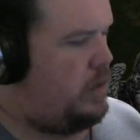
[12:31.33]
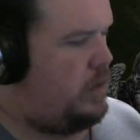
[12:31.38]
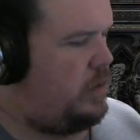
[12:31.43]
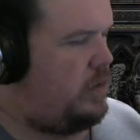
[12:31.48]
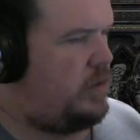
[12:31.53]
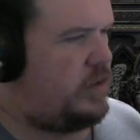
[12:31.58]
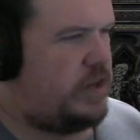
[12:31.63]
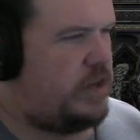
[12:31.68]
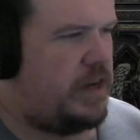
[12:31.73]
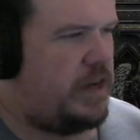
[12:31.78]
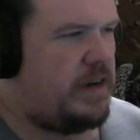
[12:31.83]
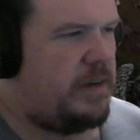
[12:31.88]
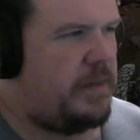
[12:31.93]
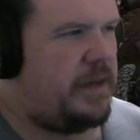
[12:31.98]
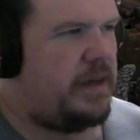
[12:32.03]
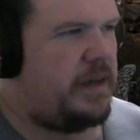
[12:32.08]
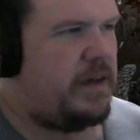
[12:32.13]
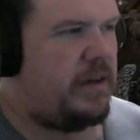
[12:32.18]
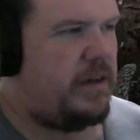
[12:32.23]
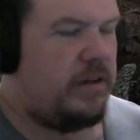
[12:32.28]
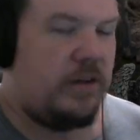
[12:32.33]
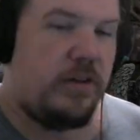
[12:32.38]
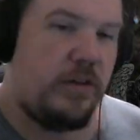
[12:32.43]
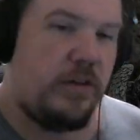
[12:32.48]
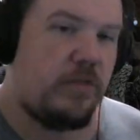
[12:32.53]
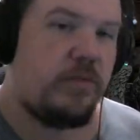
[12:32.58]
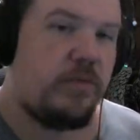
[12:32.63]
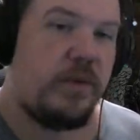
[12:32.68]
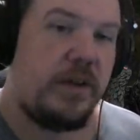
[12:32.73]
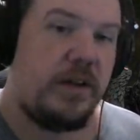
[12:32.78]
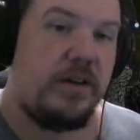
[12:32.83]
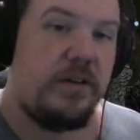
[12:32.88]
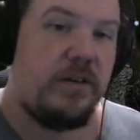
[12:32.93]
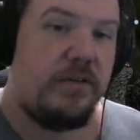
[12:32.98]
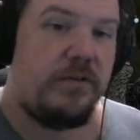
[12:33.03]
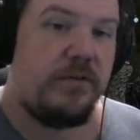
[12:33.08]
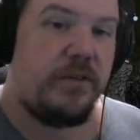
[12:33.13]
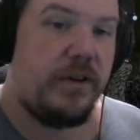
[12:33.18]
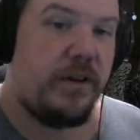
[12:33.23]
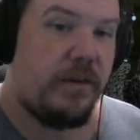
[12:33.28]
said to me, you look really good
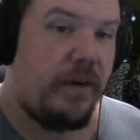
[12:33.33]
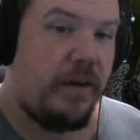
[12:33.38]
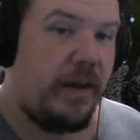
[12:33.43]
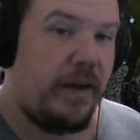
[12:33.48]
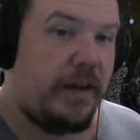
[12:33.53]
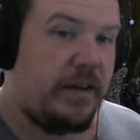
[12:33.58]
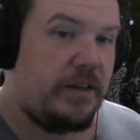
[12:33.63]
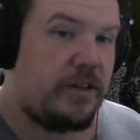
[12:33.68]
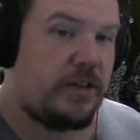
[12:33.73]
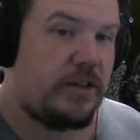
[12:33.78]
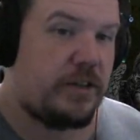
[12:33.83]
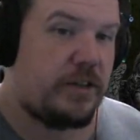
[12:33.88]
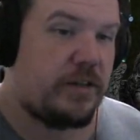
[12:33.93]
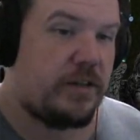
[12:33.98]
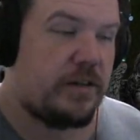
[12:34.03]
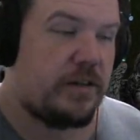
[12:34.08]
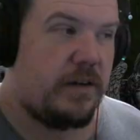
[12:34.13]
for your age.